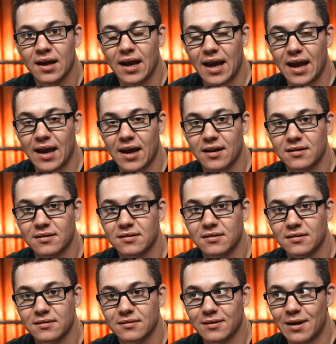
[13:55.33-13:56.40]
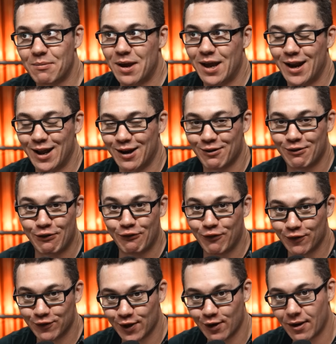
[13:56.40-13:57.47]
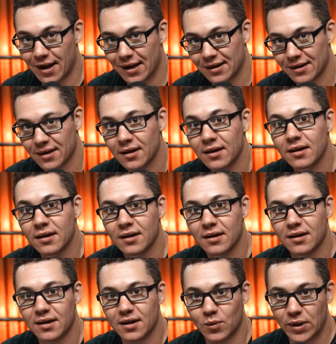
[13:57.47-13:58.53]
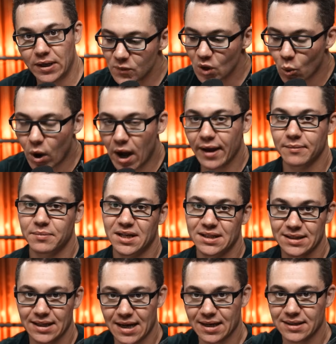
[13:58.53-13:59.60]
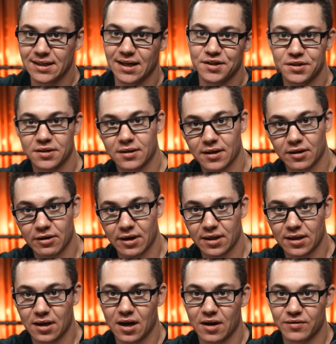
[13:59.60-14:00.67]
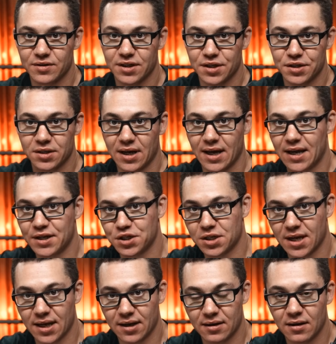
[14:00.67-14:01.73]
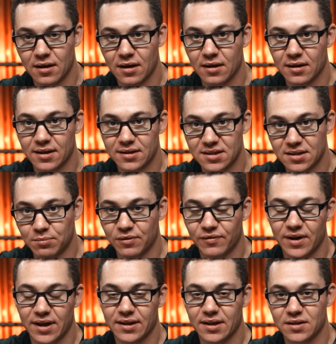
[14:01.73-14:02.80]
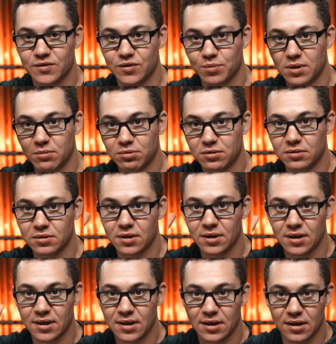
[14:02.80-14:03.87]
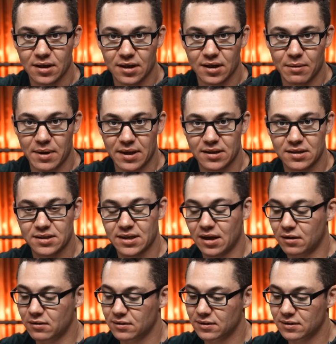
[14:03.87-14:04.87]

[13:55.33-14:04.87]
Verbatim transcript: And I made 850 grand in a week. Why? Because I got attention, I created the conversation, I educated and simplified things for people, and I made the sale.